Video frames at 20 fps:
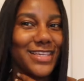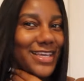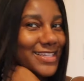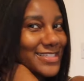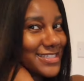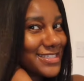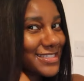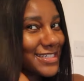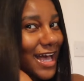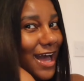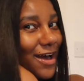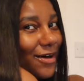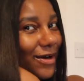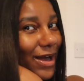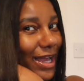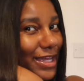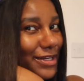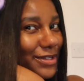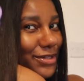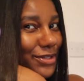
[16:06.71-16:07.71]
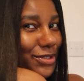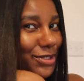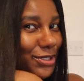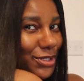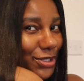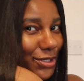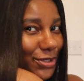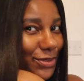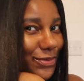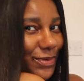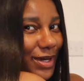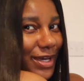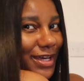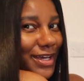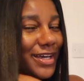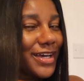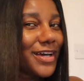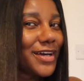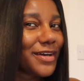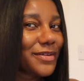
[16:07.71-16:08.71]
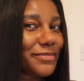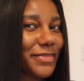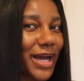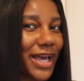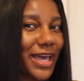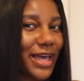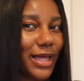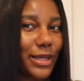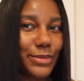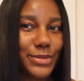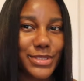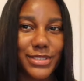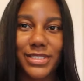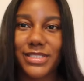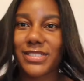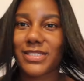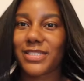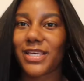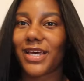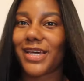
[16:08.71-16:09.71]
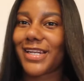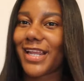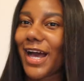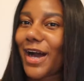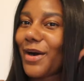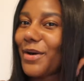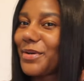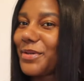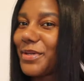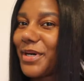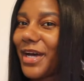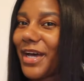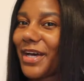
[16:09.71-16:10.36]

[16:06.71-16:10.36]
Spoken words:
This is how I knew my hair was gonna turn out.